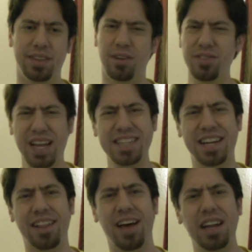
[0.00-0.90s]
Those guys
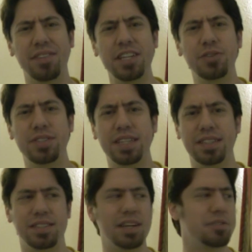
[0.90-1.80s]
had a lot of
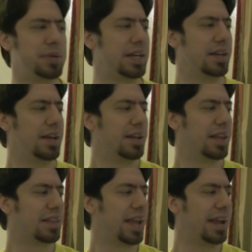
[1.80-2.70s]
interesting stuff, man.
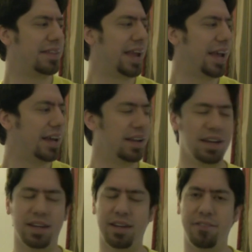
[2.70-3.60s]
Like, they had
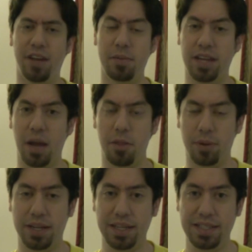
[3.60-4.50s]
a Famicom
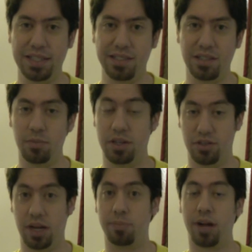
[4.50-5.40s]
3D system,
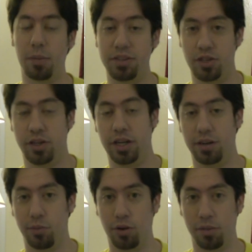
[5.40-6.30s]
which I promise you'll
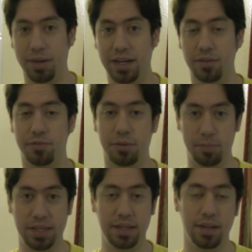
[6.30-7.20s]
hear more about from
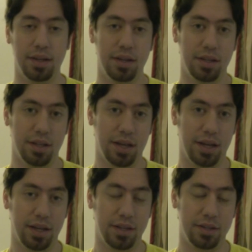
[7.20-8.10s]
me
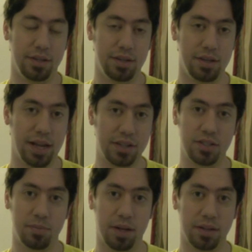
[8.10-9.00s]

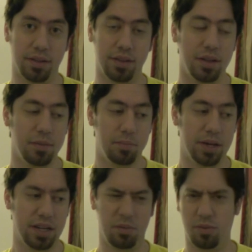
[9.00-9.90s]
next month.
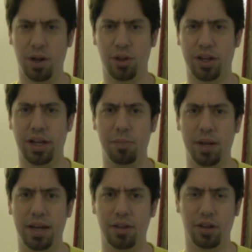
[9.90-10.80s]
But if you want to look it up
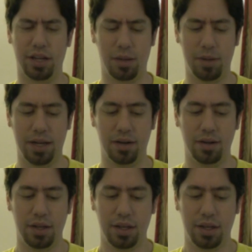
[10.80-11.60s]
now, look it up now.